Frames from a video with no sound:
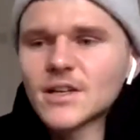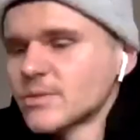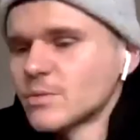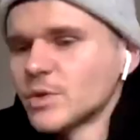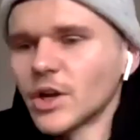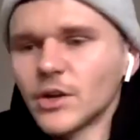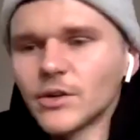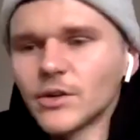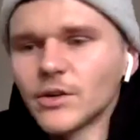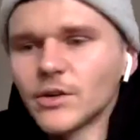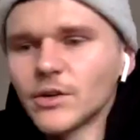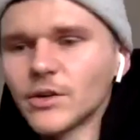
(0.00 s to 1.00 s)
As we
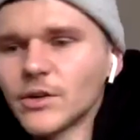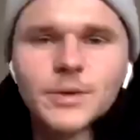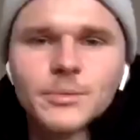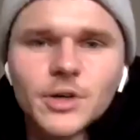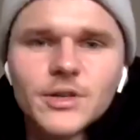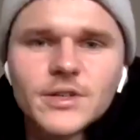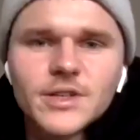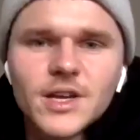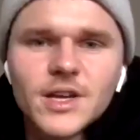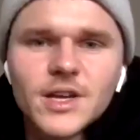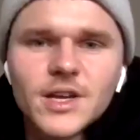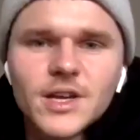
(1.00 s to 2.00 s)
go through the onboarding
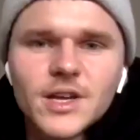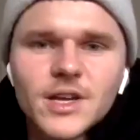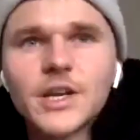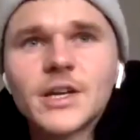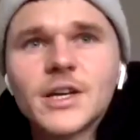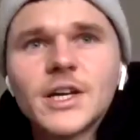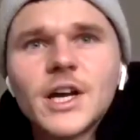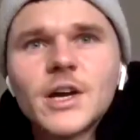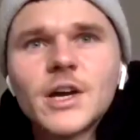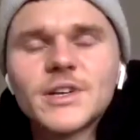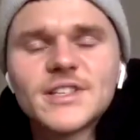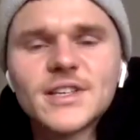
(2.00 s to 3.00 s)
process, and
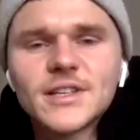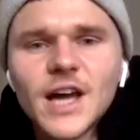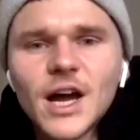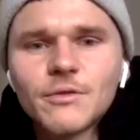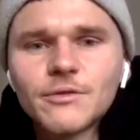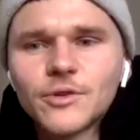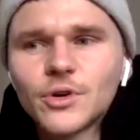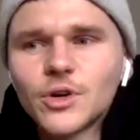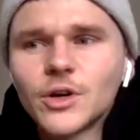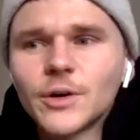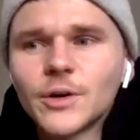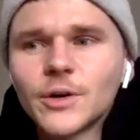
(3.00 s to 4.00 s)
we sit down
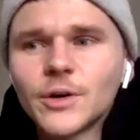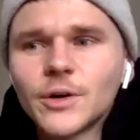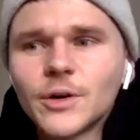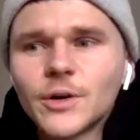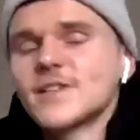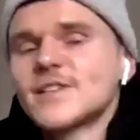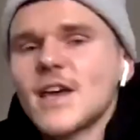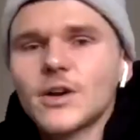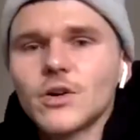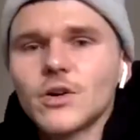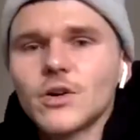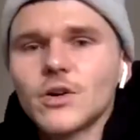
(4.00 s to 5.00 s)
for, whenever I
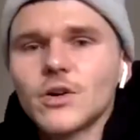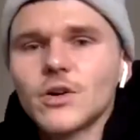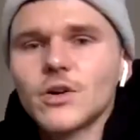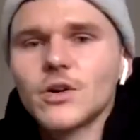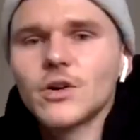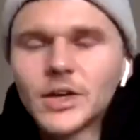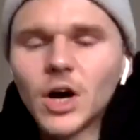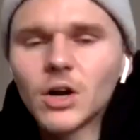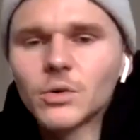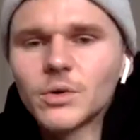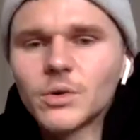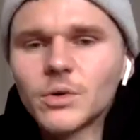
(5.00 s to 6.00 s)
take on a new client,
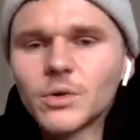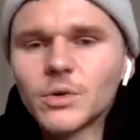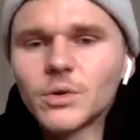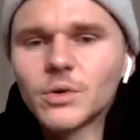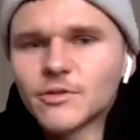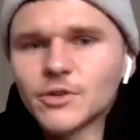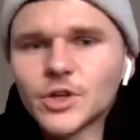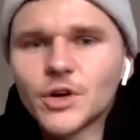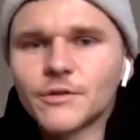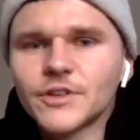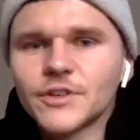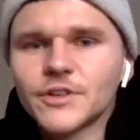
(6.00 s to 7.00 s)
I'll always go and meet them
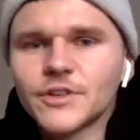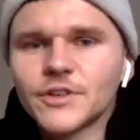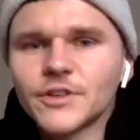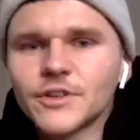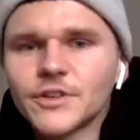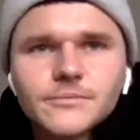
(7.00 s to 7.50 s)
for a coffee.